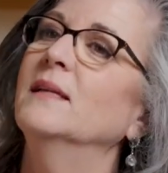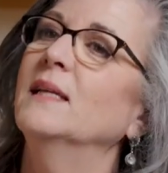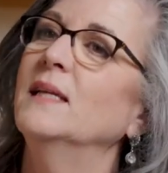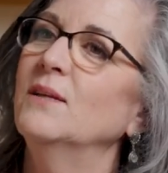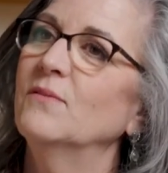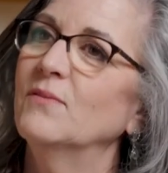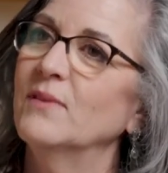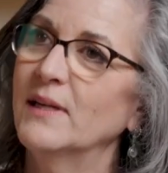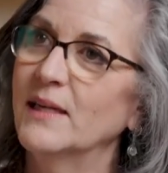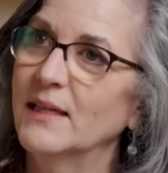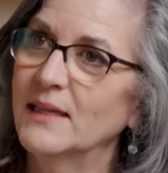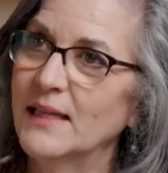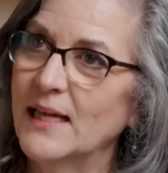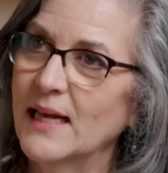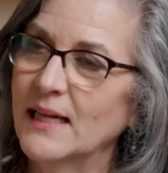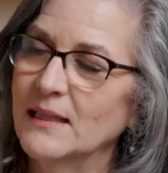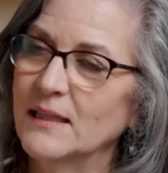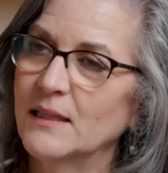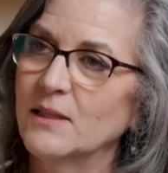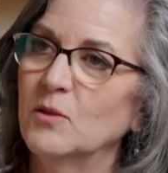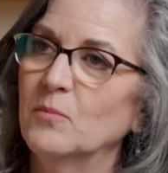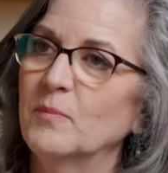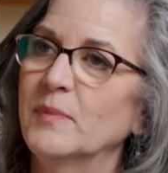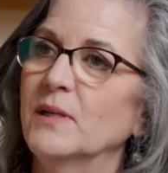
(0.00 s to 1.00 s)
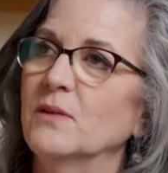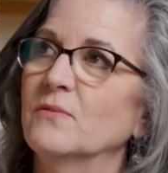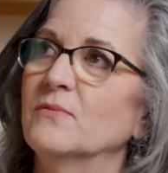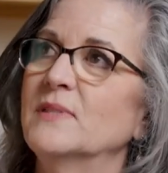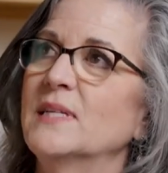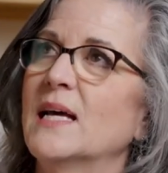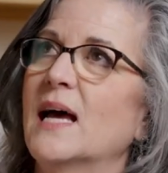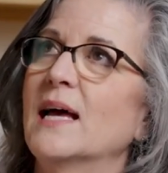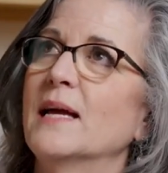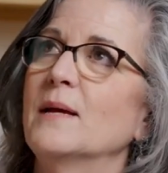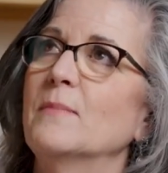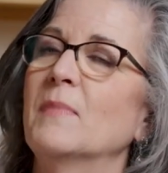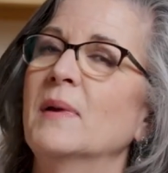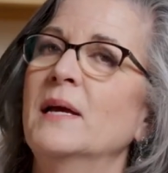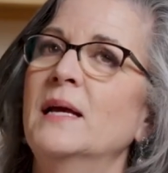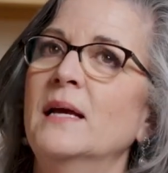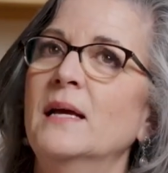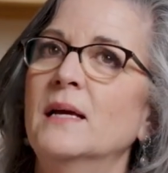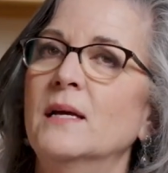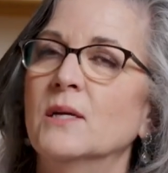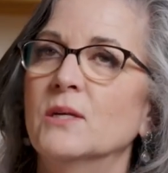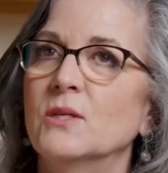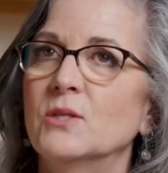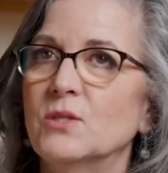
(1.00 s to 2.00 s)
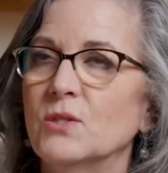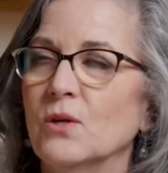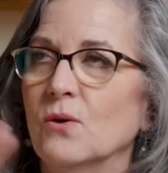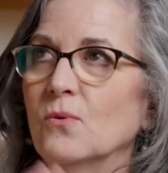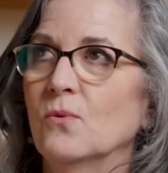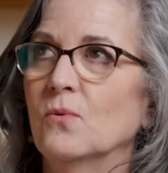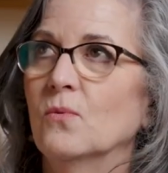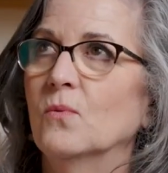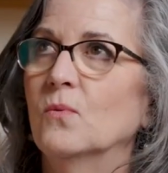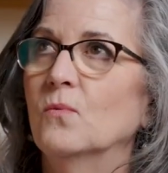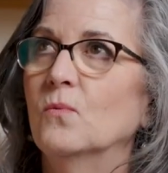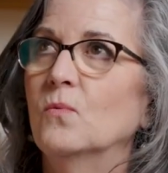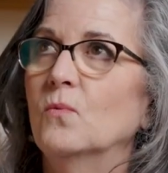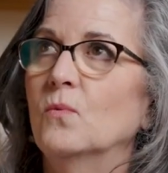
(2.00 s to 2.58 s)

even in that little bit of time. So